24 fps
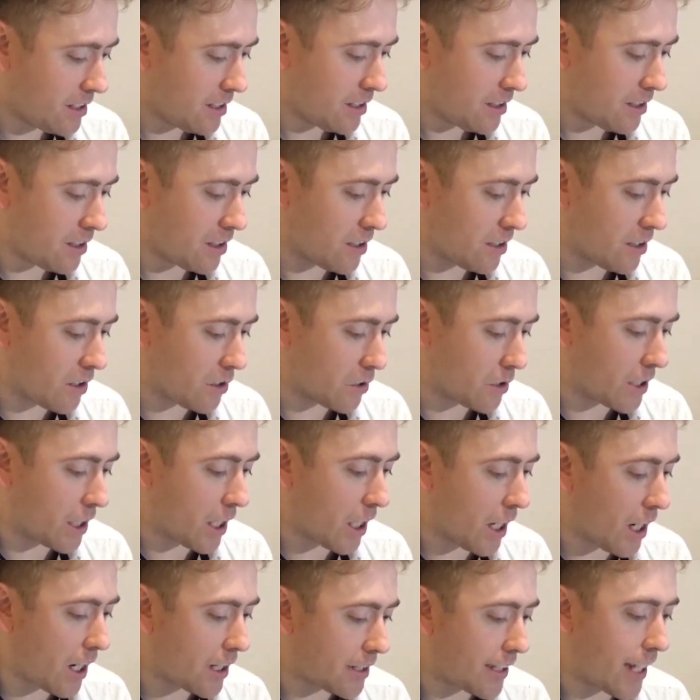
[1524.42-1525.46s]
Oh
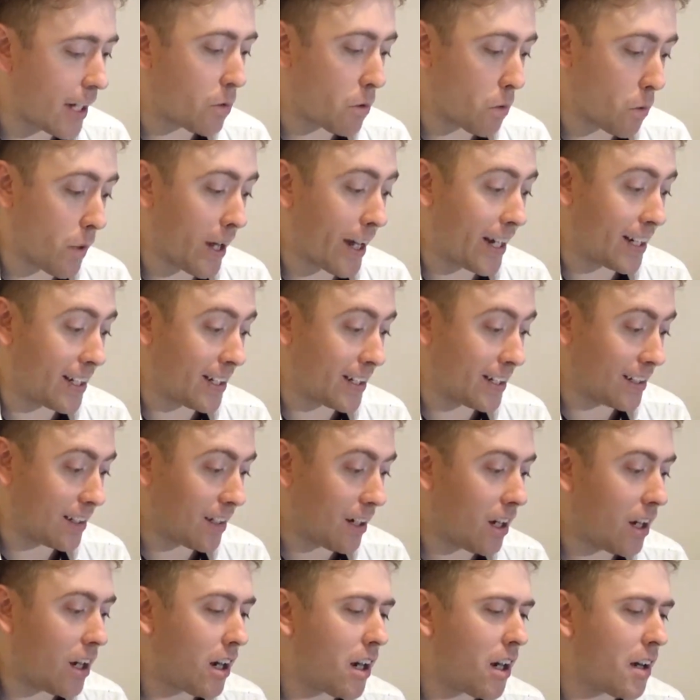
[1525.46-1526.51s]
god, they were waiting.
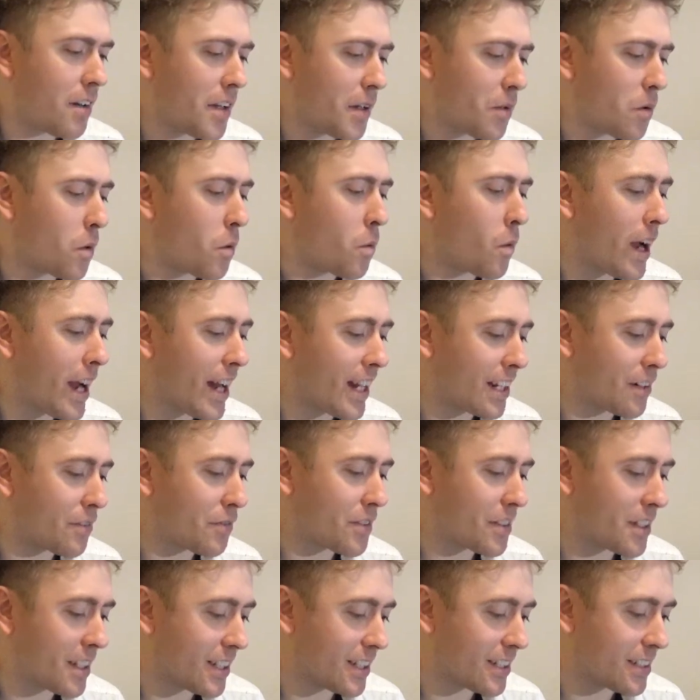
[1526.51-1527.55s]
Oh, they were waiting for
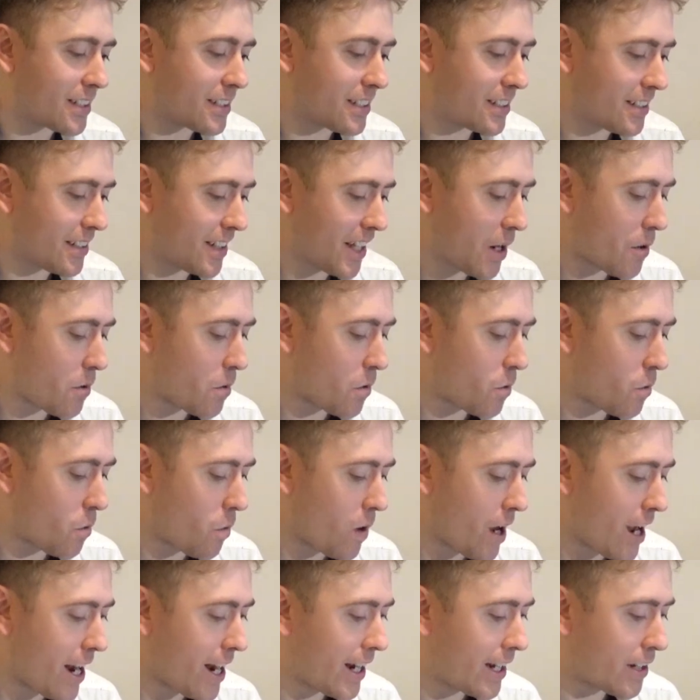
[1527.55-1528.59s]
this. They were
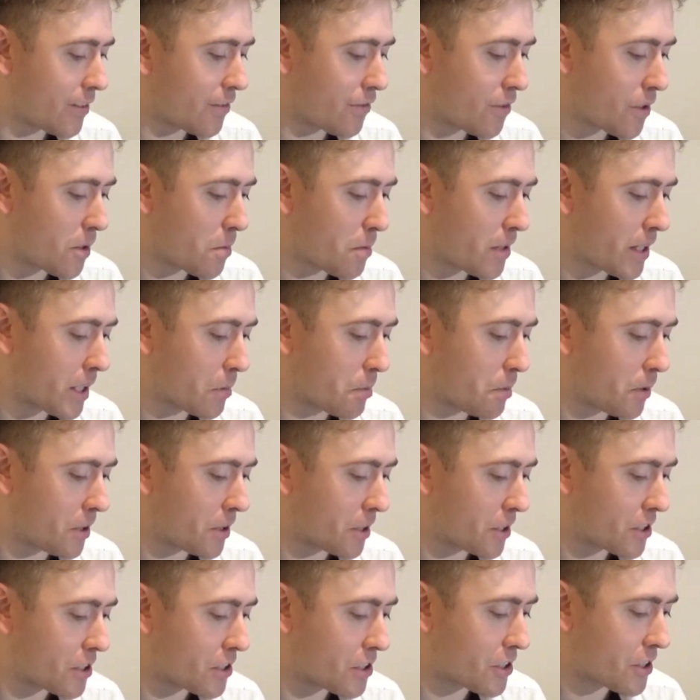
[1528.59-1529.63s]
waiting for a big
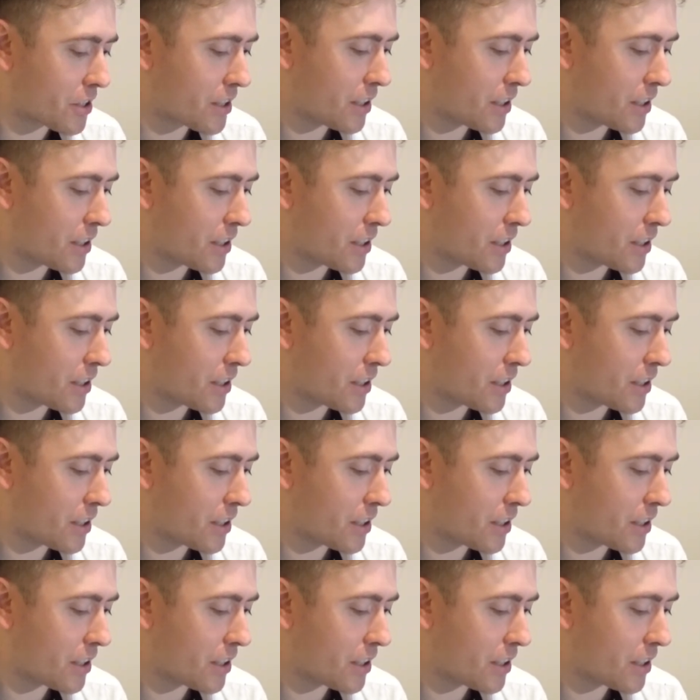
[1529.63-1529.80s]
push.